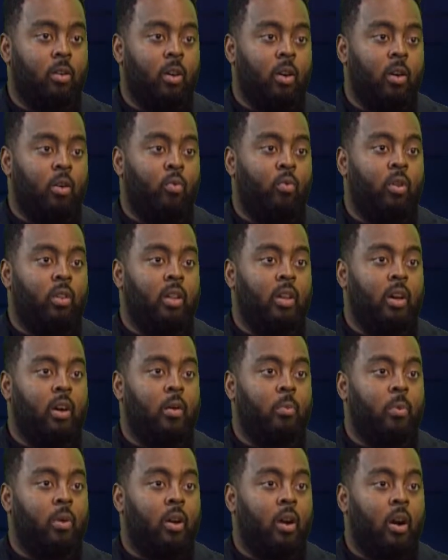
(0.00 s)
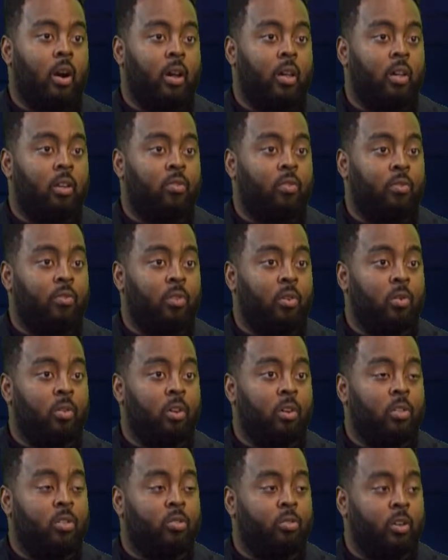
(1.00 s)
really helping our kids fulfill
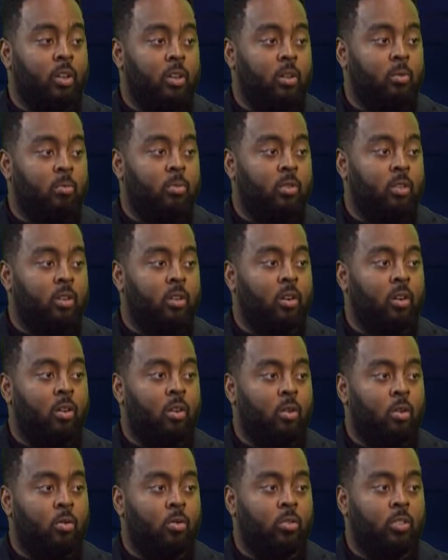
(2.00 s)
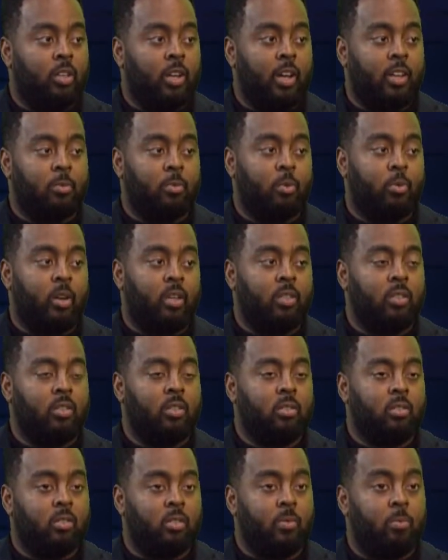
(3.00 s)
their dreams and their goals and
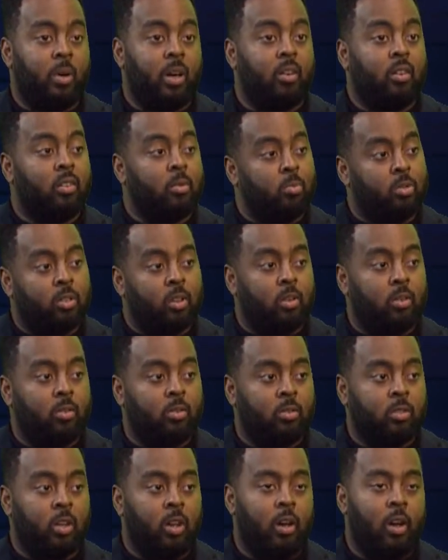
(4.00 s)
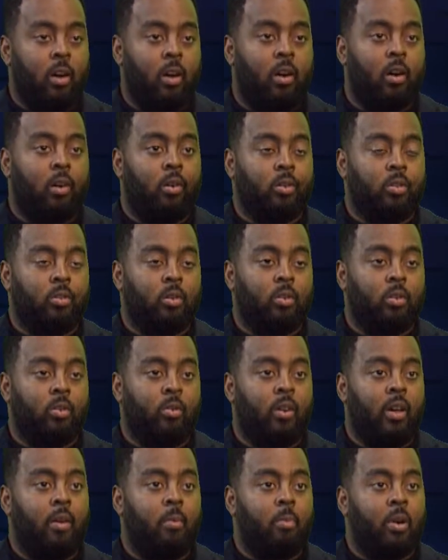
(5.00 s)
aspirations to better themselves, also
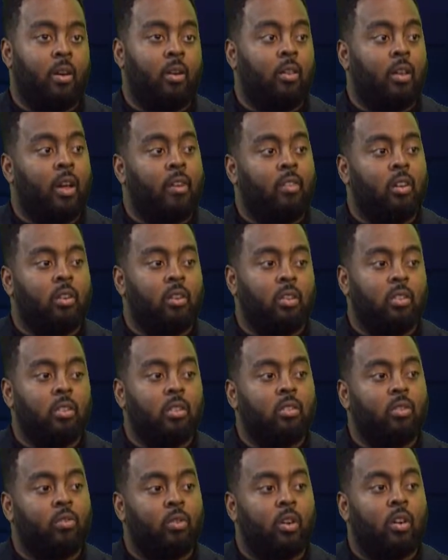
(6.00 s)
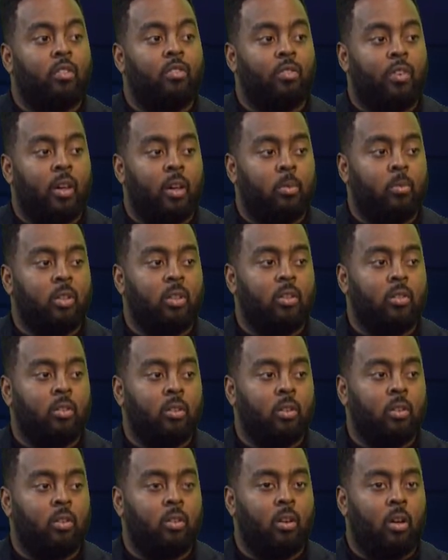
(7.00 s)
create better life conditions for their families
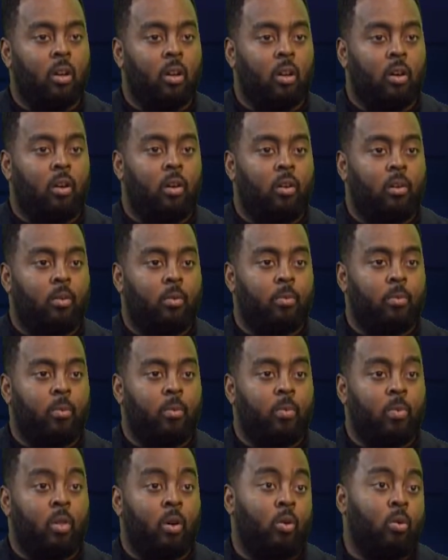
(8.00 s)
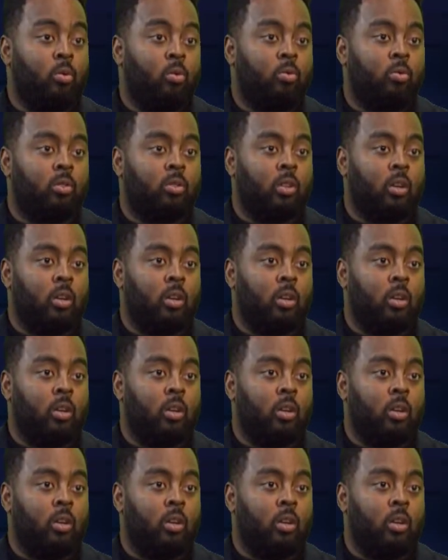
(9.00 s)
and those